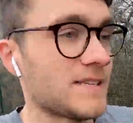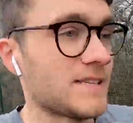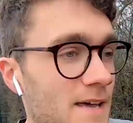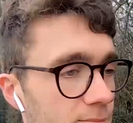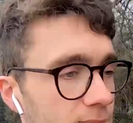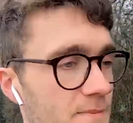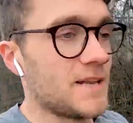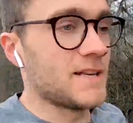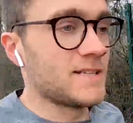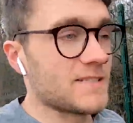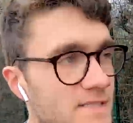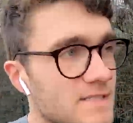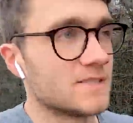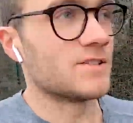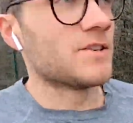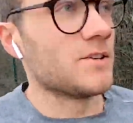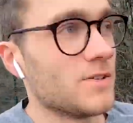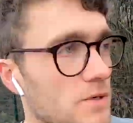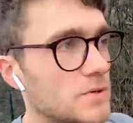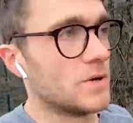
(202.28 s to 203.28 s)
10 minutes
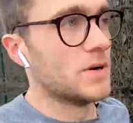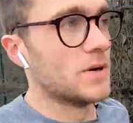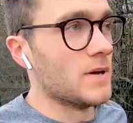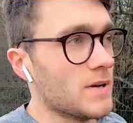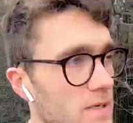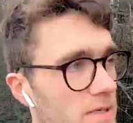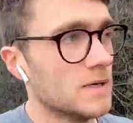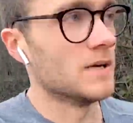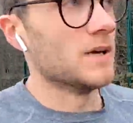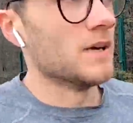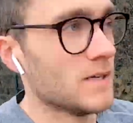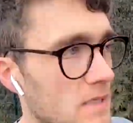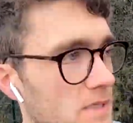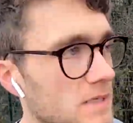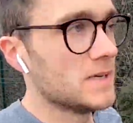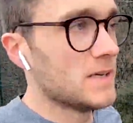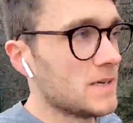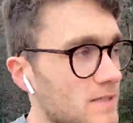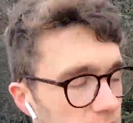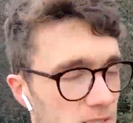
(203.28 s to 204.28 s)
into
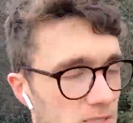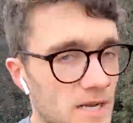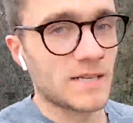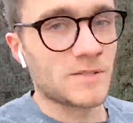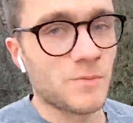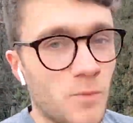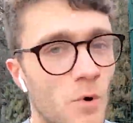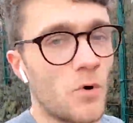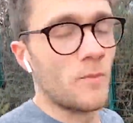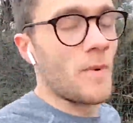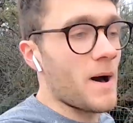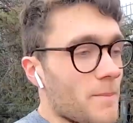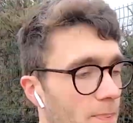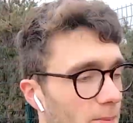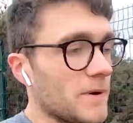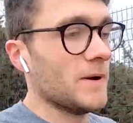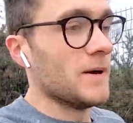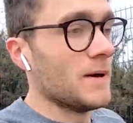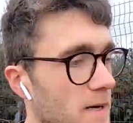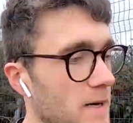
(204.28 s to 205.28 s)
today's
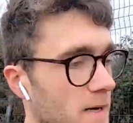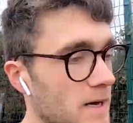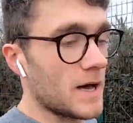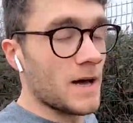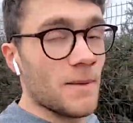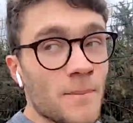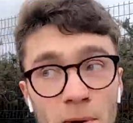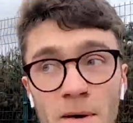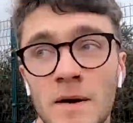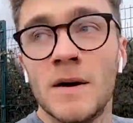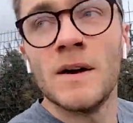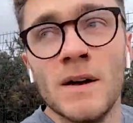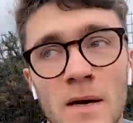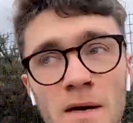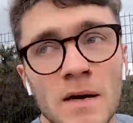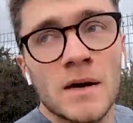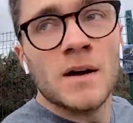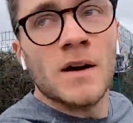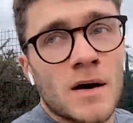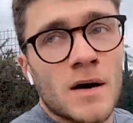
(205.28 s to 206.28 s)
warm-up.
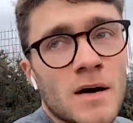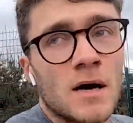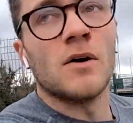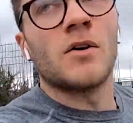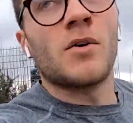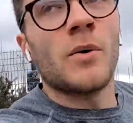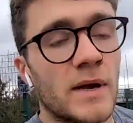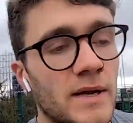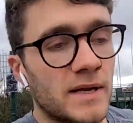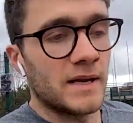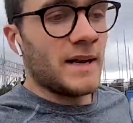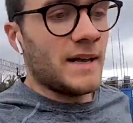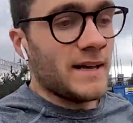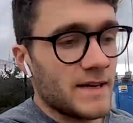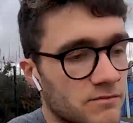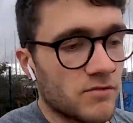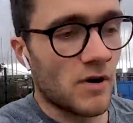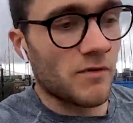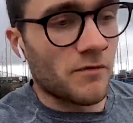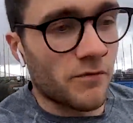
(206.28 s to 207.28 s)
I'll
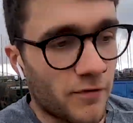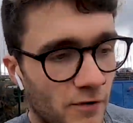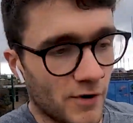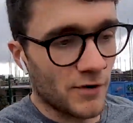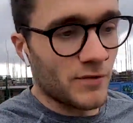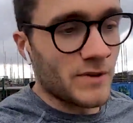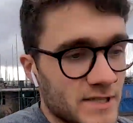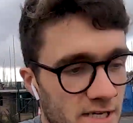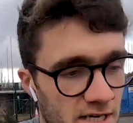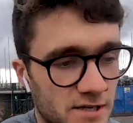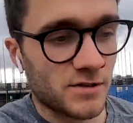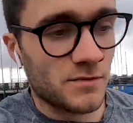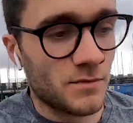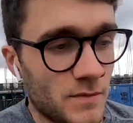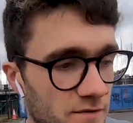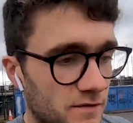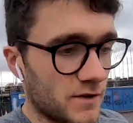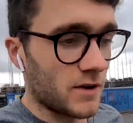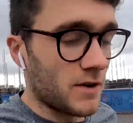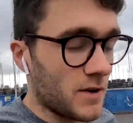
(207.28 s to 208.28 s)
quickly run through the session
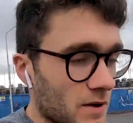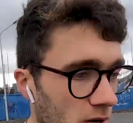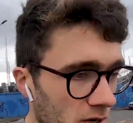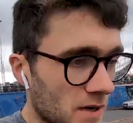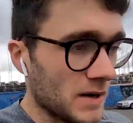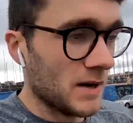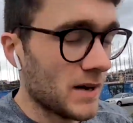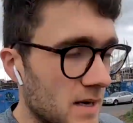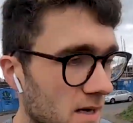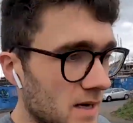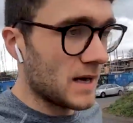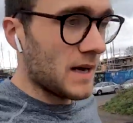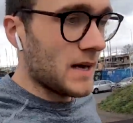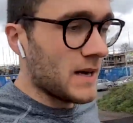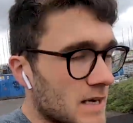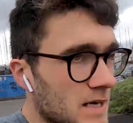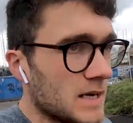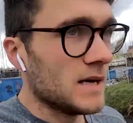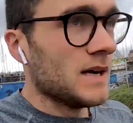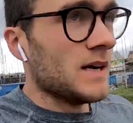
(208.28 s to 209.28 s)
with you.
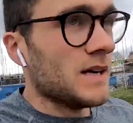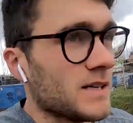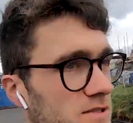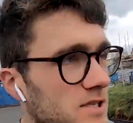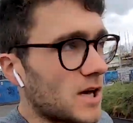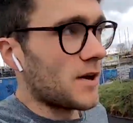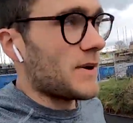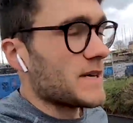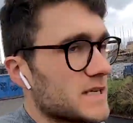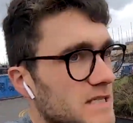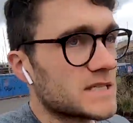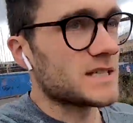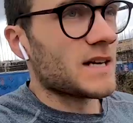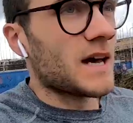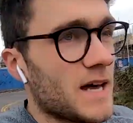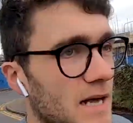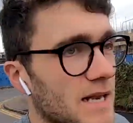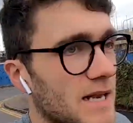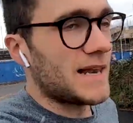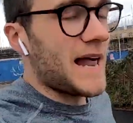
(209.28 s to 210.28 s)
So it's
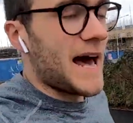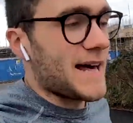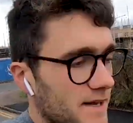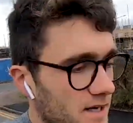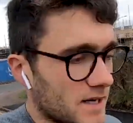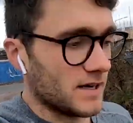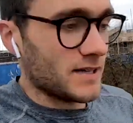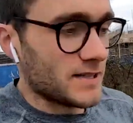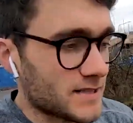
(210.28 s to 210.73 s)
a ladder